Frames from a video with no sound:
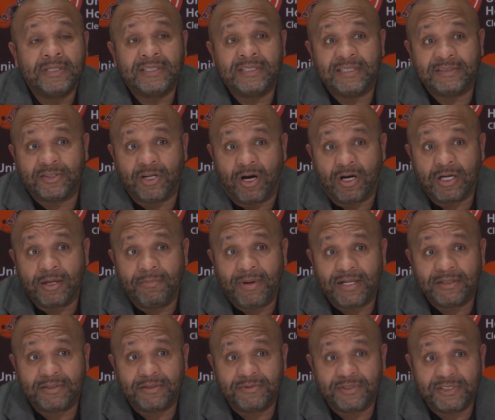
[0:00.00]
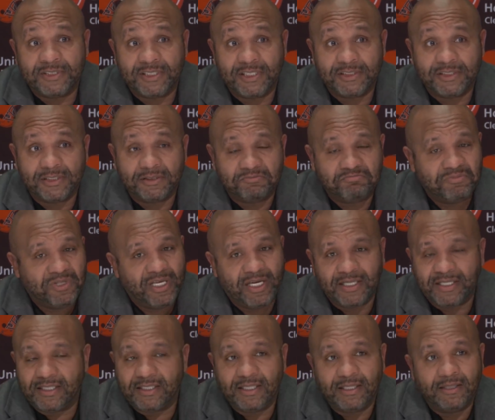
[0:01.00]
Can talk about the decision?
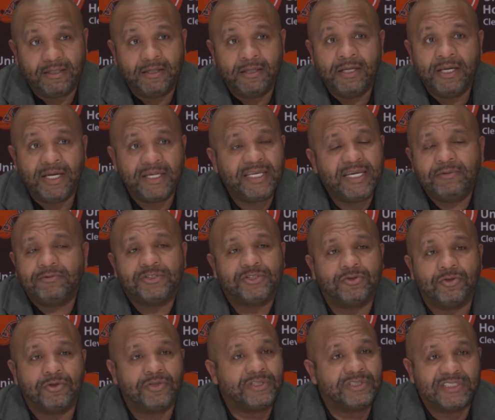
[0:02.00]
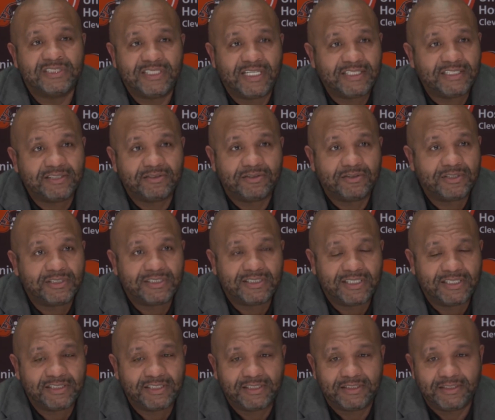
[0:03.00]
Again, it was an organizational
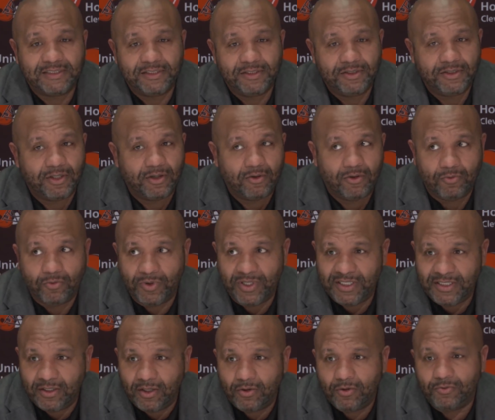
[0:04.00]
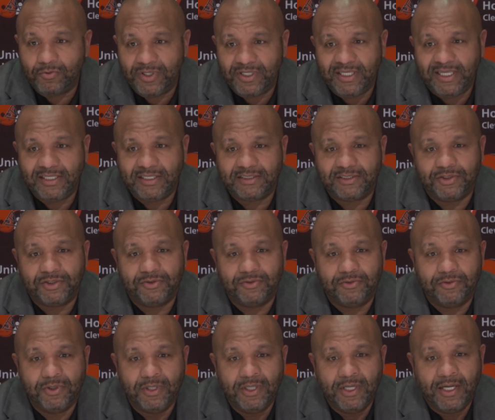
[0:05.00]
decision. You know we needed
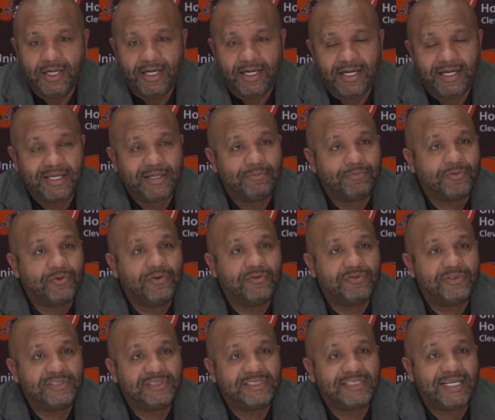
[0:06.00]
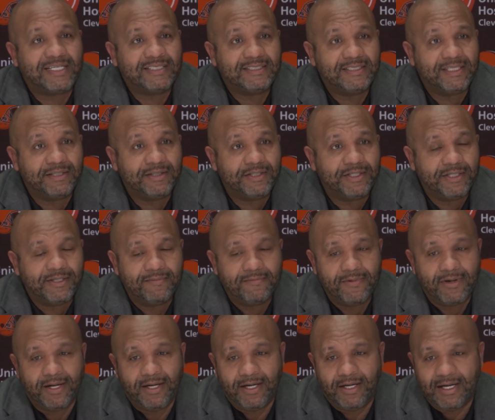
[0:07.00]
to improve in the secondary.
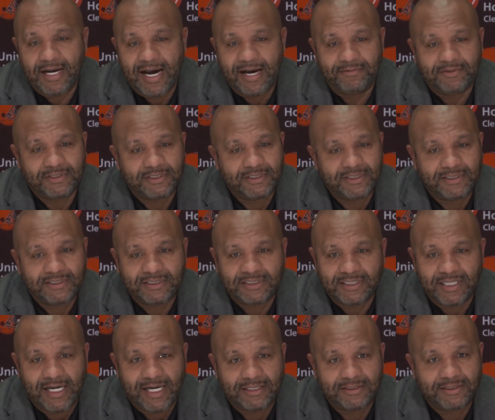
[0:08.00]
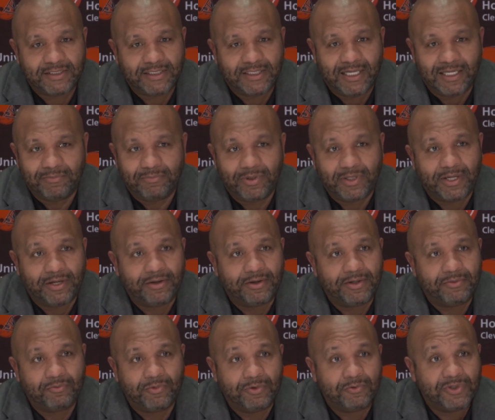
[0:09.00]
Obviously, Deshaun's a young player,
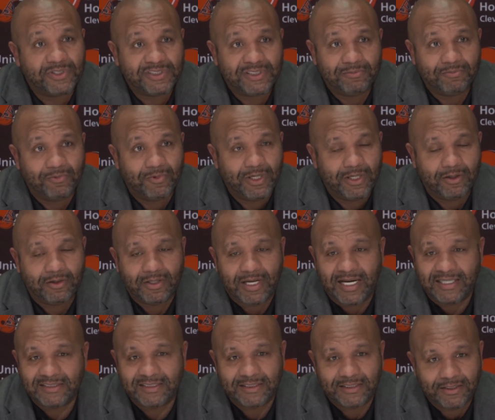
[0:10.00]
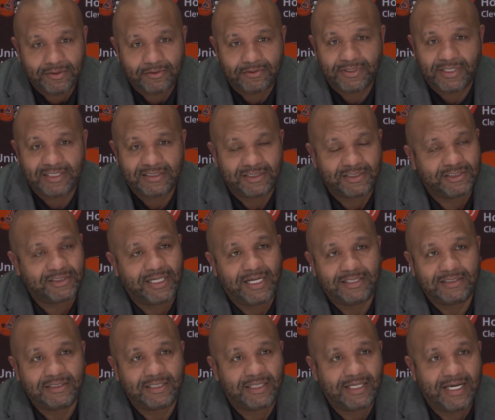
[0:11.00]
and we wish him well. I still think
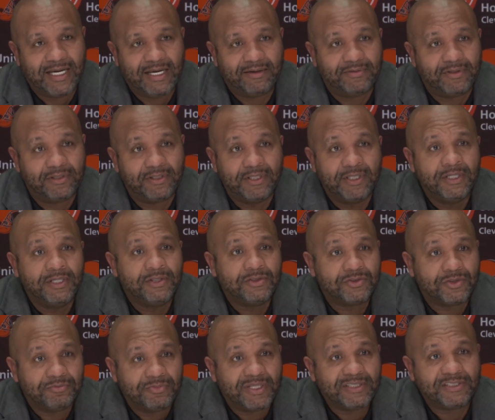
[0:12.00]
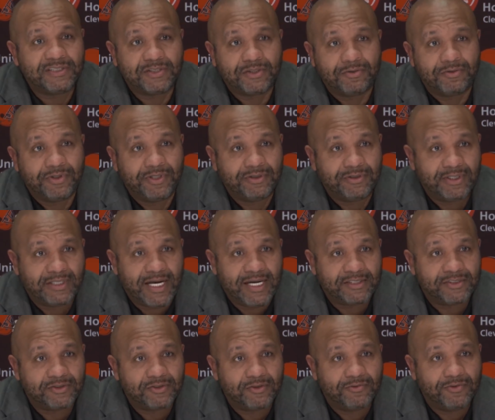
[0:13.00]
Deshaun's going to have a tremendous career in the
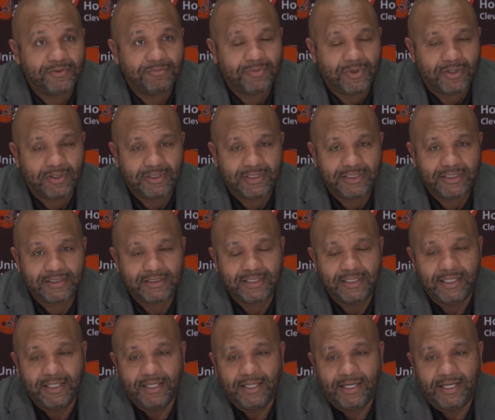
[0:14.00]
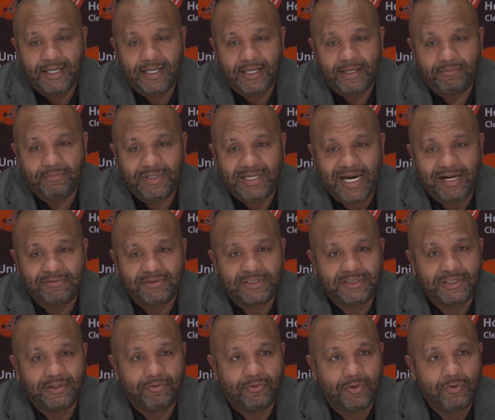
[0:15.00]
National Football League. But
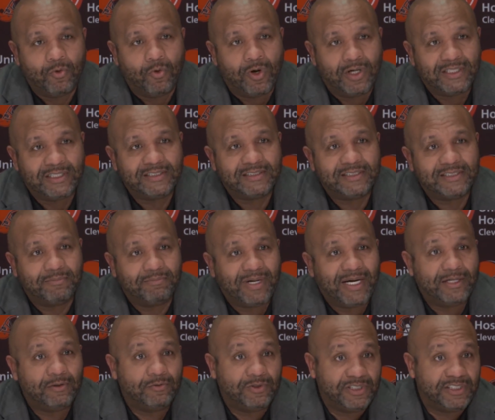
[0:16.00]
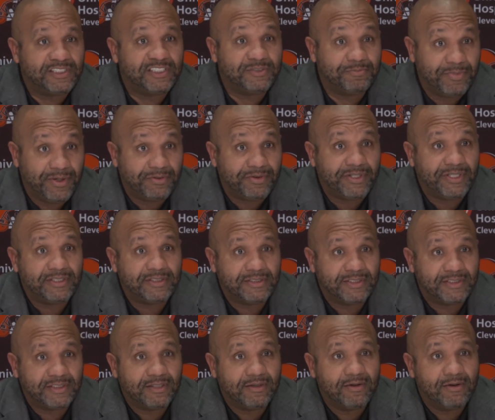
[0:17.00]
obviously, we wanted somebody with
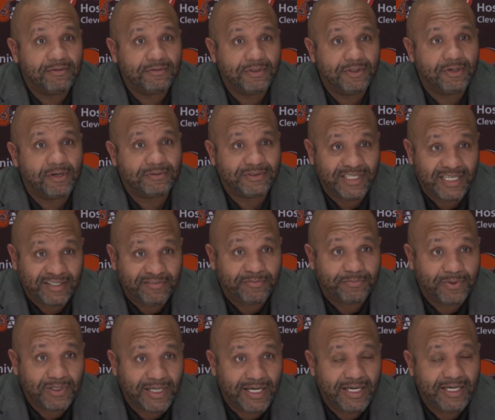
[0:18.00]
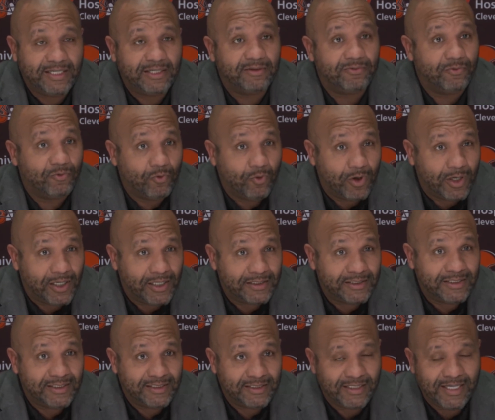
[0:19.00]
experience, you know, that have played and won
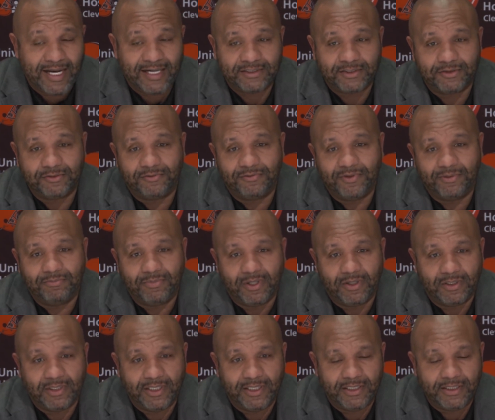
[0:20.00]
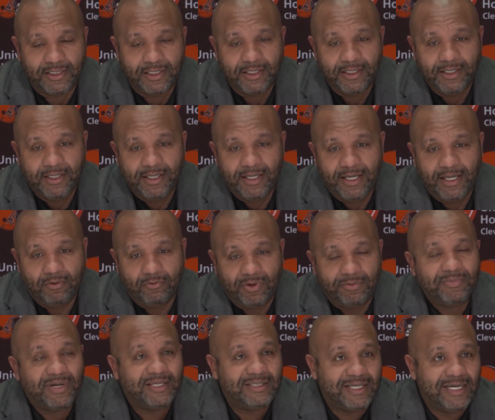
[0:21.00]
in the National Football League. And we
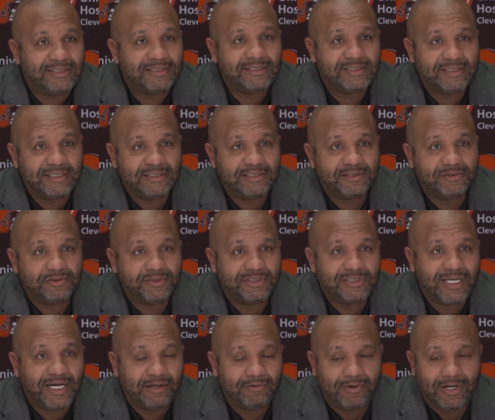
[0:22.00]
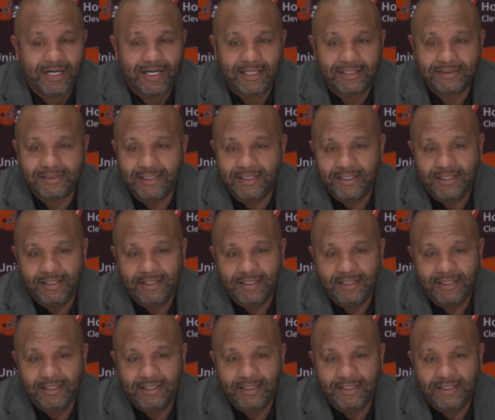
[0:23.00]
made that decision. It was Tyrod.